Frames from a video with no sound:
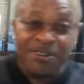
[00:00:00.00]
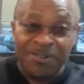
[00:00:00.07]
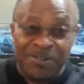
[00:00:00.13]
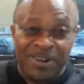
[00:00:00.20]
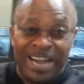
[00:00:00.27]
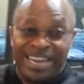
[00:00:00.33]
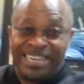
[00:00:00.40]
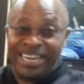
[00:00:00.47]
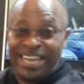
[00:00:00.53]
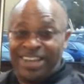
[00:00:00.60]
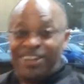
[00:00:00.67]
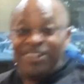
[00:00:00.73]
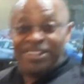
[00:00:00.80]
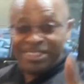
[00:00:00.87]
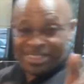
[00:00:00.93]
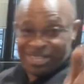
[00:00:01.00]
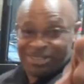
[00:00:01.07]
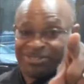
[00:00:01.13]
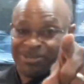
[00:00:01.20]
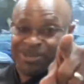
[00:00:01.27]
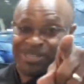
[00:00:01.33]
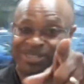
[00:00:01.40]
right now.
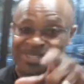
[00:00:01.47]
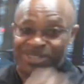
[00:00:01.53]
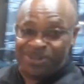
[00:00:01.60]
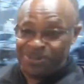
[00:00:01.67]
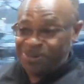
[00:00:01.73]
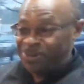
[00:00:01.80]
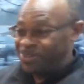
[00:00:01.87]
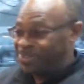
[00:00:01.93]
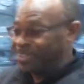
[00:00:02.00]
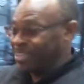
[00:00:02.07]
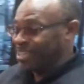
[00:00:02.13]
This one is yours.